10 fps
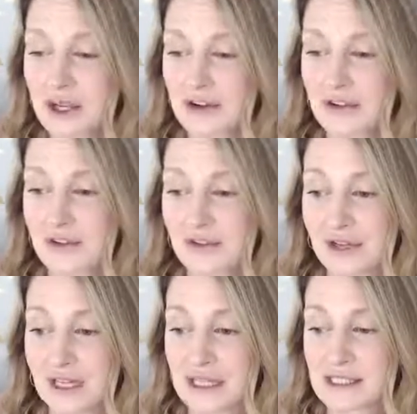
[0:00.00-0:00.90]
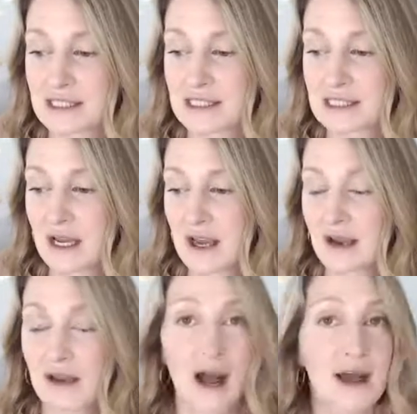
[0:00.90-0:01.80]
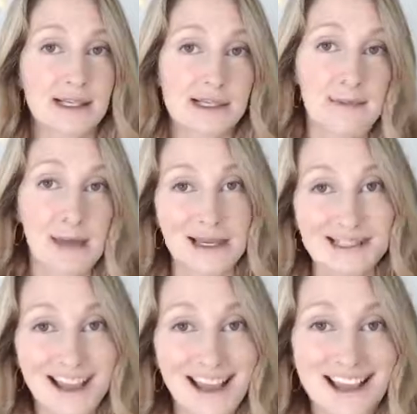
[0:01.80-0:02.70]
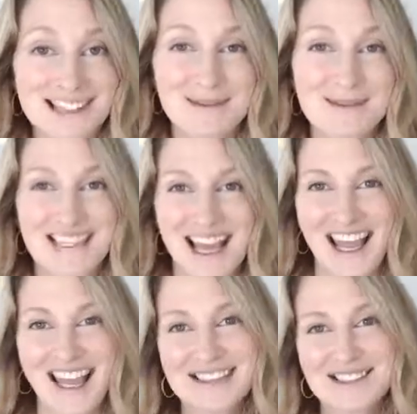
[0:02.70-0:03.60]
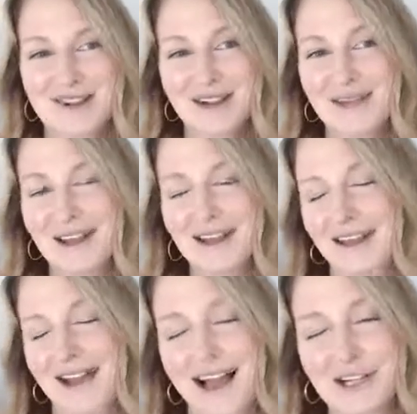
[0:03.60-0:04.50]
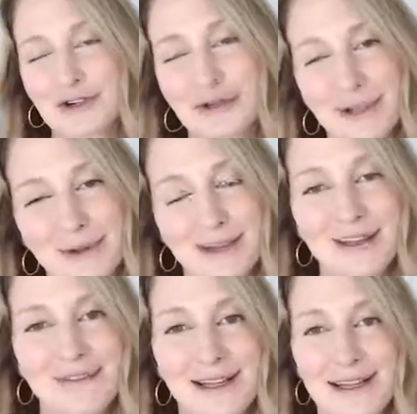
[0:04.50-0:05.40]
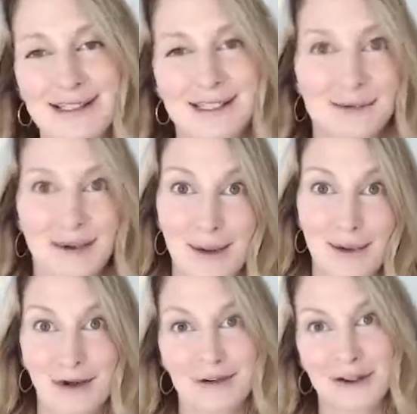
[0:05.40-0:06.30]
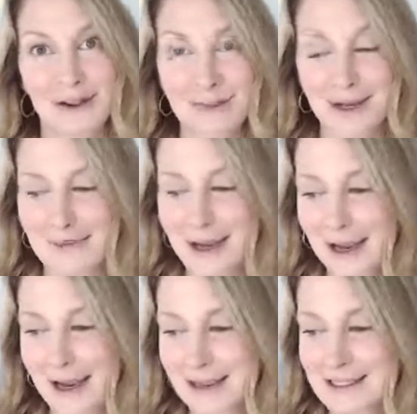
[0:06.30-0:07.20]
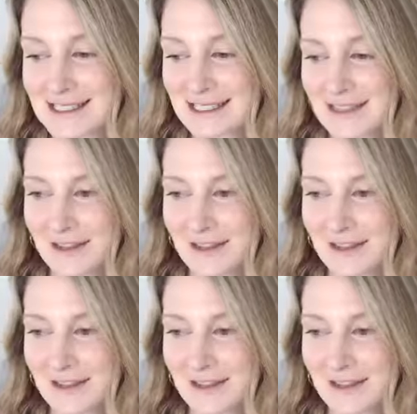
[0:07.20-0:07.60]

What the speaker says: if it's not as amazing as I'm saying it's going to be, like, I truly believe it is, that's why I'm offering the money-back guarantee.